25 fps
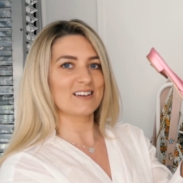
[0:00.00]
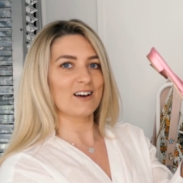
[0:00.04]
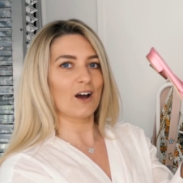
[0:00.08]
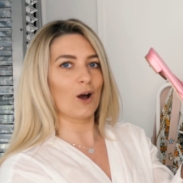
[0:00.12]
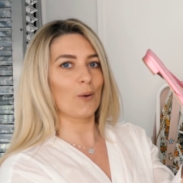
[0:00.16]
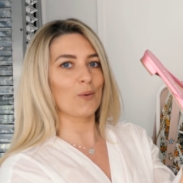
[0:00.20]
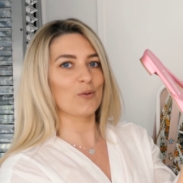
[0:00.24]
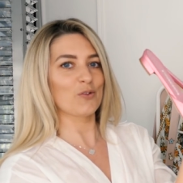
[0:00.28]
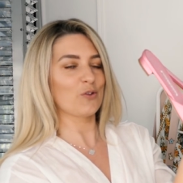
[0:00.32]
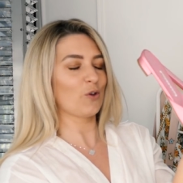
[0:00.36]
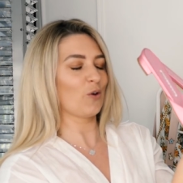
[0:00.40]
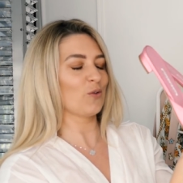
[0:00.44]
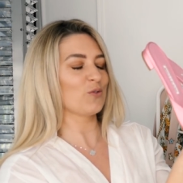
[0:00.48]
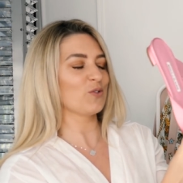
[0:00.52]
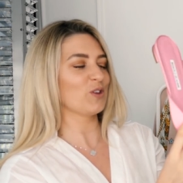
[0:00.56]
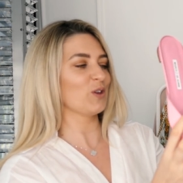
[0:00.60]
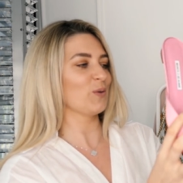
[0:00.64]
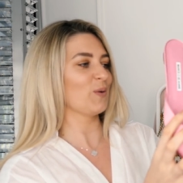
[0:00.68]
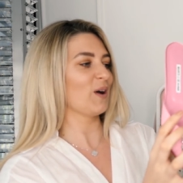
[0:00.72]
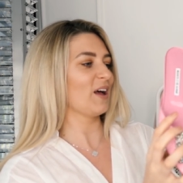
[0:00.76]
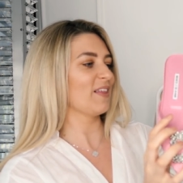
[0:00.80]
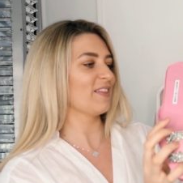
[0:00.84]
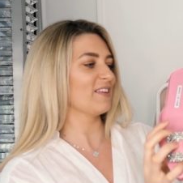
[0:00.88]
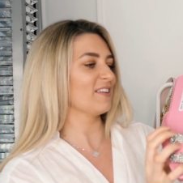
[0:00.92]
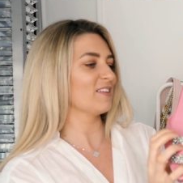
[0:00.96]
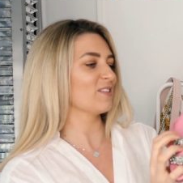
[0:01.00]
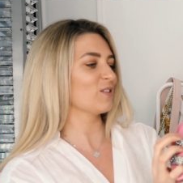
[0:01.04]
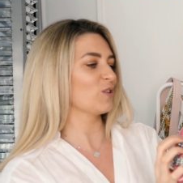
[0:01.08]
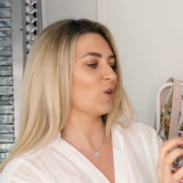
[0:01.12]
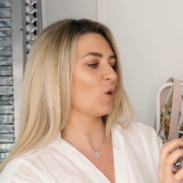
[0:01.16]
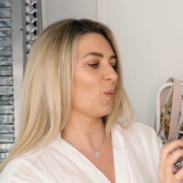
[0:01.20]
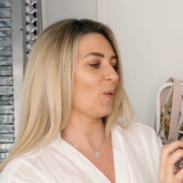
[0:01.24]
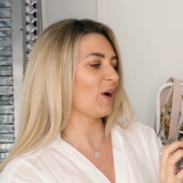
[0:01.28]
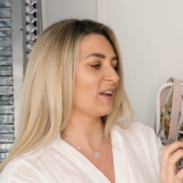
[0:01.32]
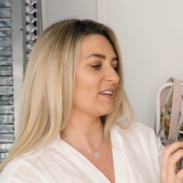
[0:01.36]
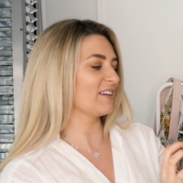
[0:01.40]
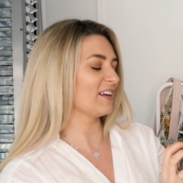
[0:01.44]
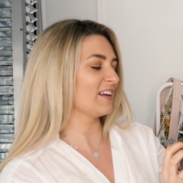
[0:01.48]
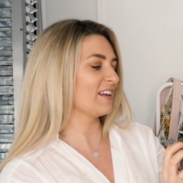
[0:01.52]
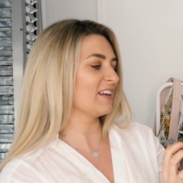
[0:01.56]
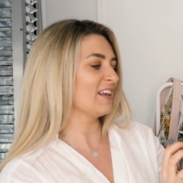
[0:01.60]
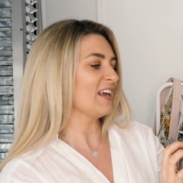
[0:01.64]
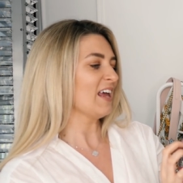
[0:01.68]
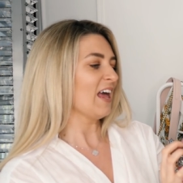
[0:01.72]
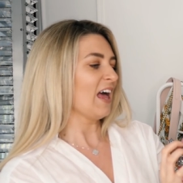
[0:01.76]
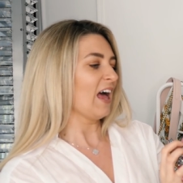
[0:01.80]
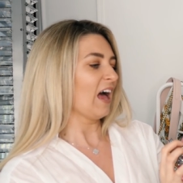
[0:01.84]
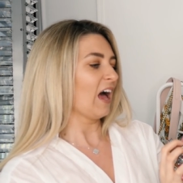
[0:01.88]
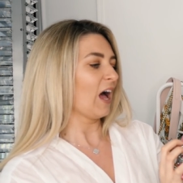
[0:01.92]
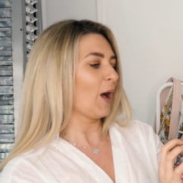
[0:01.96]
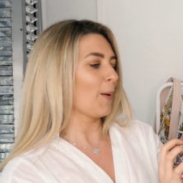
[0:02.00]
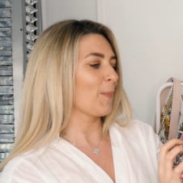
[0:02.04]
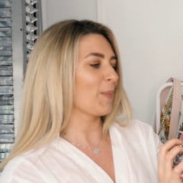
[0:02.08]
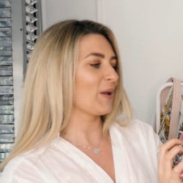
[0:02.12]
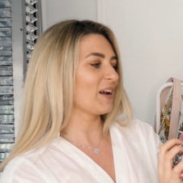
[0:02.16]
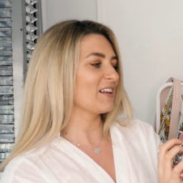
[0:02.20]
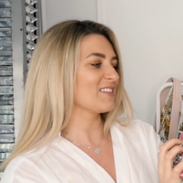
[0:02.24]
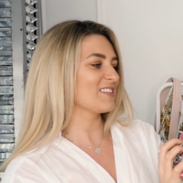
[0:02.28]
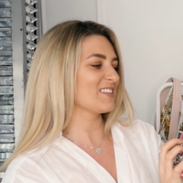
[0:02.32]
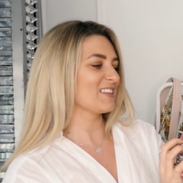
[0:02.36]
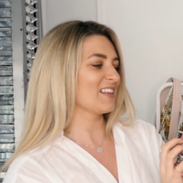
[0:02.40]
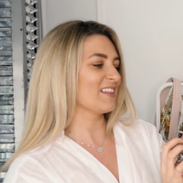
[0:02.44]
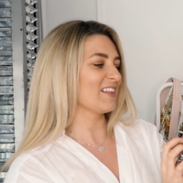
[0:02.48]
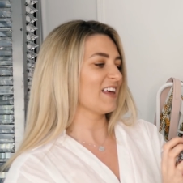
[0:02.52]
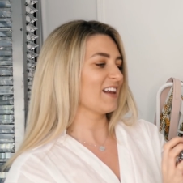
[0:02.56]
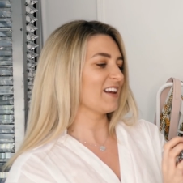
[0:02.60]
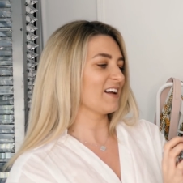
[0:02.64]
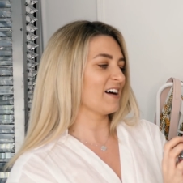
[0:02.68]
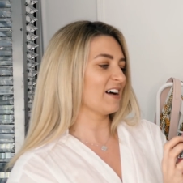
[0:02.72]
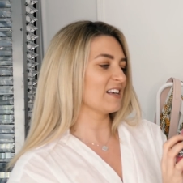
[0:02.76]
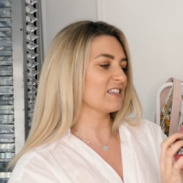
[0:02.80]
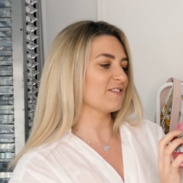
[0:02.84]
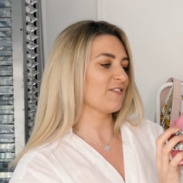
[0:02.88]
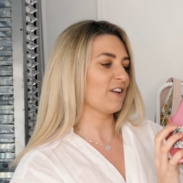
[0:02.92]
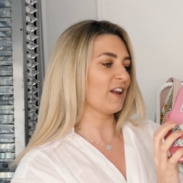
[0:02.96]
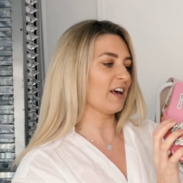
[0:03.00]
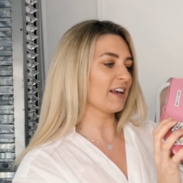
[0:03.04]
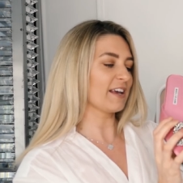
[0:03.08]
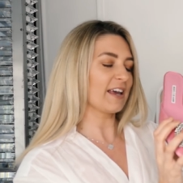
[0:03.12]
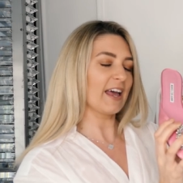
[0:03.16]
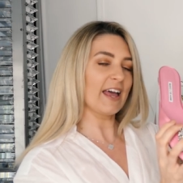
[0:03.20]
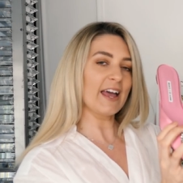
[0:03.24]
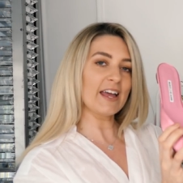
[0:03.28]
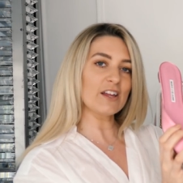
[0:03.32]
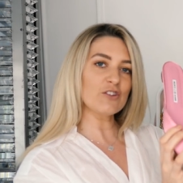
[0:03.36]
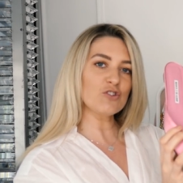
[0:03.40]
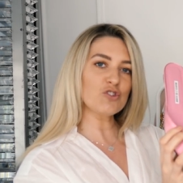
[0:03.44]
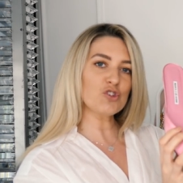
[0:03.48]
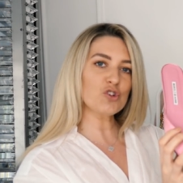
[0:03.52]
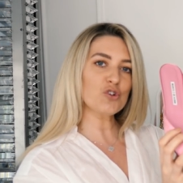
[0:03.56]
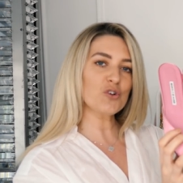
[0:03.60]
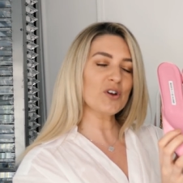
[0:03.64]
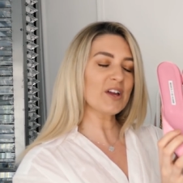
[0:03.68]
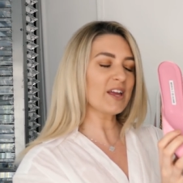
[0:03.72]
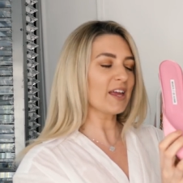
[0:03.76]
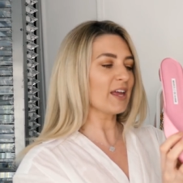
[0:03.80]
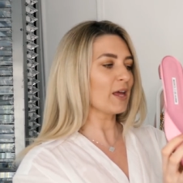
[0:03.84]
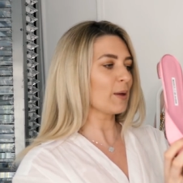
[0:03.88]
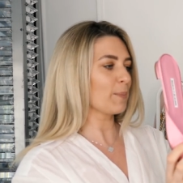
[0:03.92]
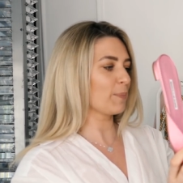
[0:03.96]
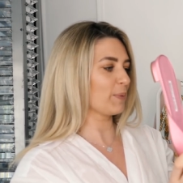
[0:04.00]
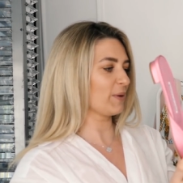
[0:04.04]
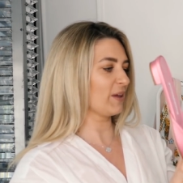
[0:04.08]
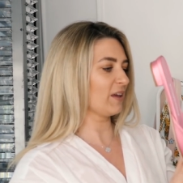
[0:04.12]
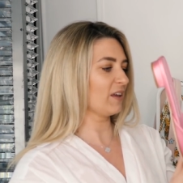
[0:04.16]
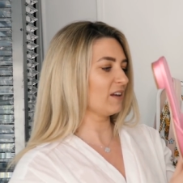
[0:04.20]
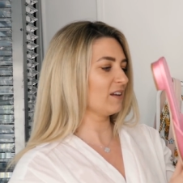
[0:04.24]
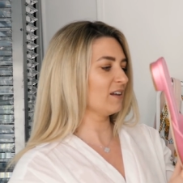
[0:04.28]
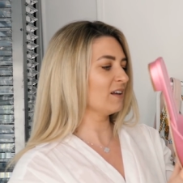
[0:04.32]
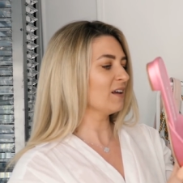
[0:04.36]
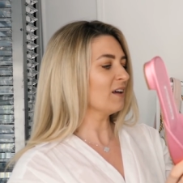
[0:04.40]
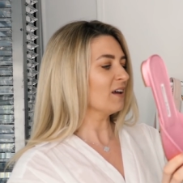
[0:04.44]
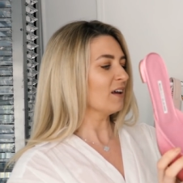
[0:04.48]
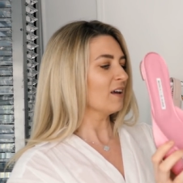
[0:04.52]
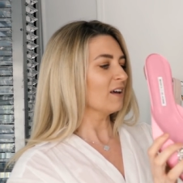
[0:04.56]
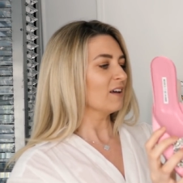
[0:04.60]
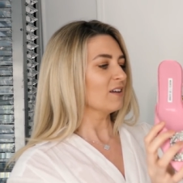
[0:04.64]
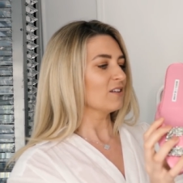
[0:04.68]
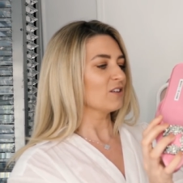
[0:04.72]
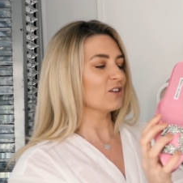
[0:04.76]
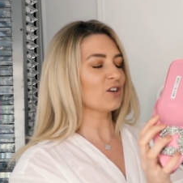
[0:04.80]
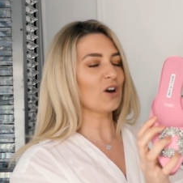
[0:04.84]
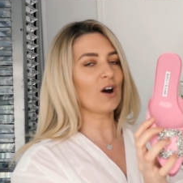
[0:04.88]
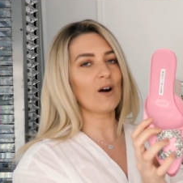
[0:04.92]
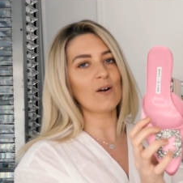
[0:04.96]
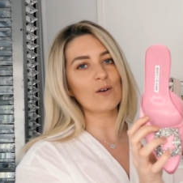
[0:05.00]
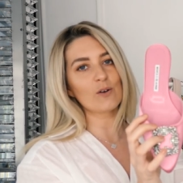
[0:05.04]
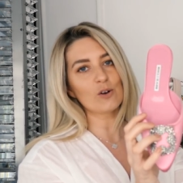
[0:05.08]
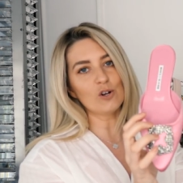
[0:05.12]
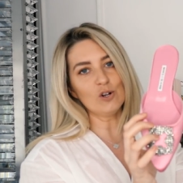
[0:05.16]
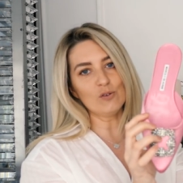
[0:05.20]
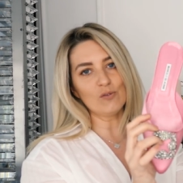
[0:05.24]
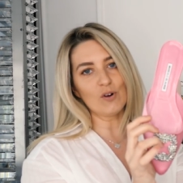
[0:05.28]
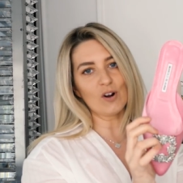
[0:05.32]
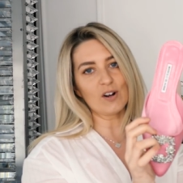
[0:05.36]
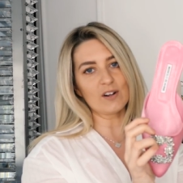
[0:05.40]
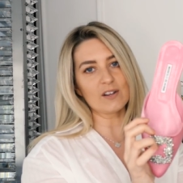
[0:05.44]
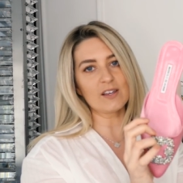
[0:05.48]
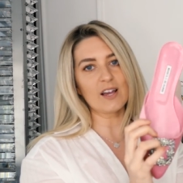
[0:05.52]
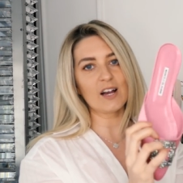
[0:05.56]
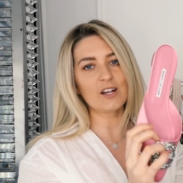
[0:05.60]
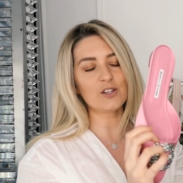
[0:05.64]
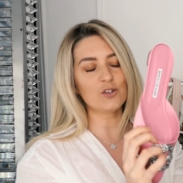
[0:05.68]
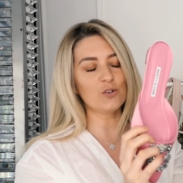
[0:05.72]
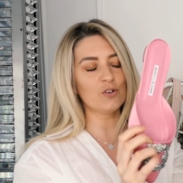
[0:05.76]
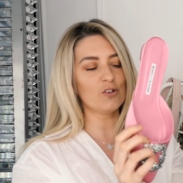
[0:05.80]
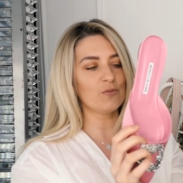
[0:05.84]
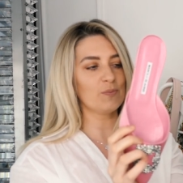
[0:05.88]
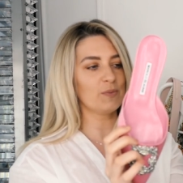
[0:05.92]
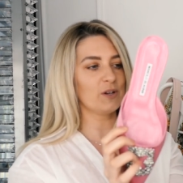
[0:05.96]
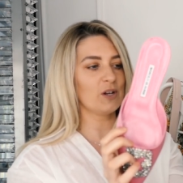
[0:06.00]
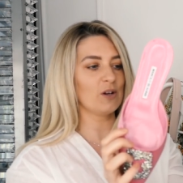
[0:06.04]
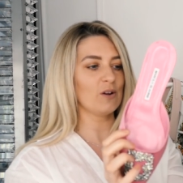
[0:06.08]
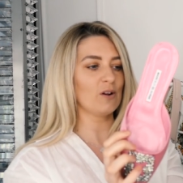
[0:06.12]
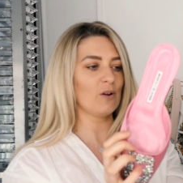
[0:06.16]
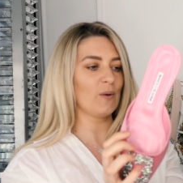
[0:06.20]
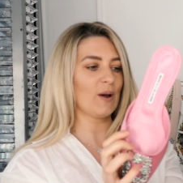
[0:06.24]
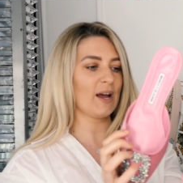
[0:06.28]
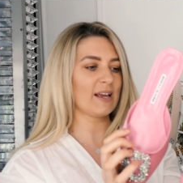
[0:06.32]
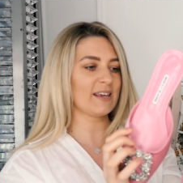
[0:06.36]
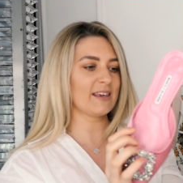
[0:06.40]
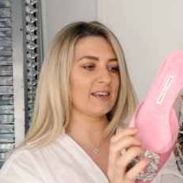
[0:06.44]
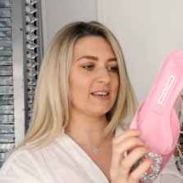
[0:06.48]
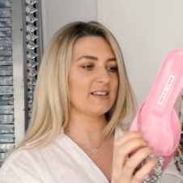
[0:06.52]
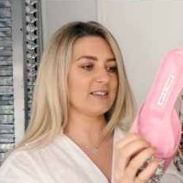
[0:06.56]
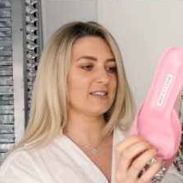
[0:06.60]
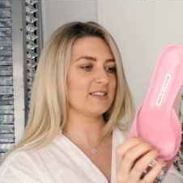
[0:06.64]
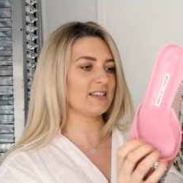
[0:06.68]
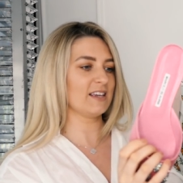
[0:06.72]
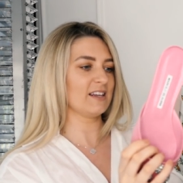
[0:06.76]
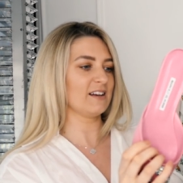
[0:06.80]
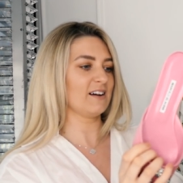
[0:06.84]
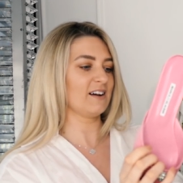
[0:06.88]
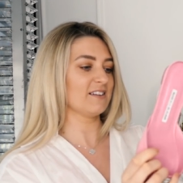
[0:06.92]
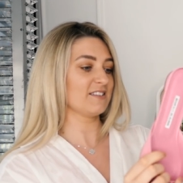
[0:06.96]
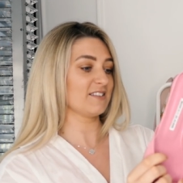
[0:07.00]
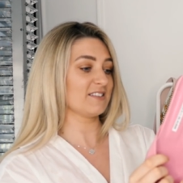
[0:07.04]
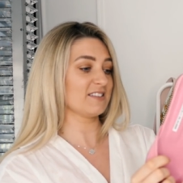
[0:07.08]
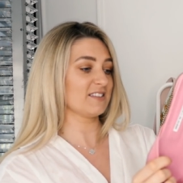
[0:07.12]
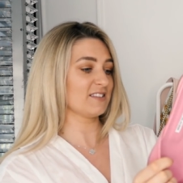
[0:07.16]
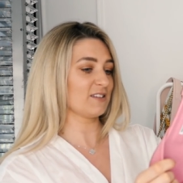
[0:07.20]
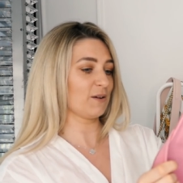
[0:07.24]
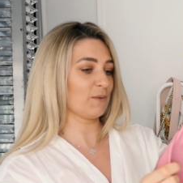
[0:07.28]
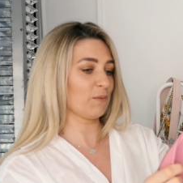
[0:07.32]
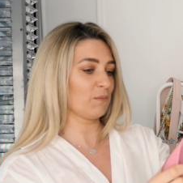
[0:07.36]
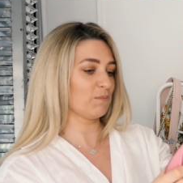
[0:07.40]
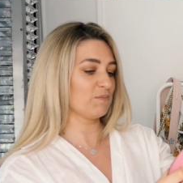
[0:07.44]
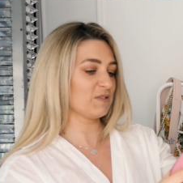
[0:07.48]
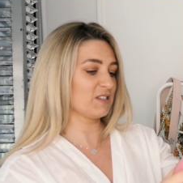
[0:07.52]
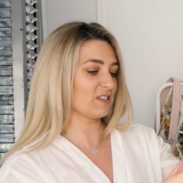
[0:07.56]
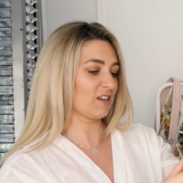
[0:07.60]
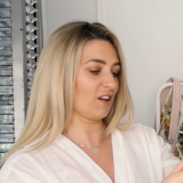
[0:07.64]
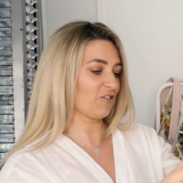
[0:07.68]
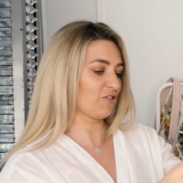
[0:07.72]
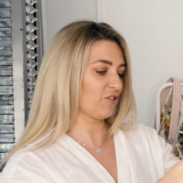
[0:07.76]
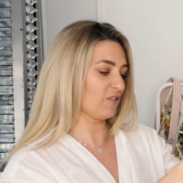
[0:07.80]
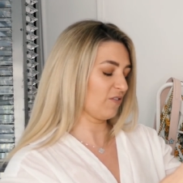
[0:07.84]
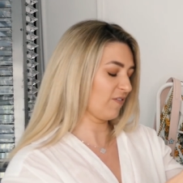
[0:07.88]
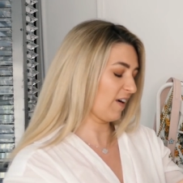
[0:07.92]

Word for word: I would totally wear these to a wedding um, and I just think they're nice for like a hen trip and you can't go wrong can you with Manolo Hangisi and I just I'm such a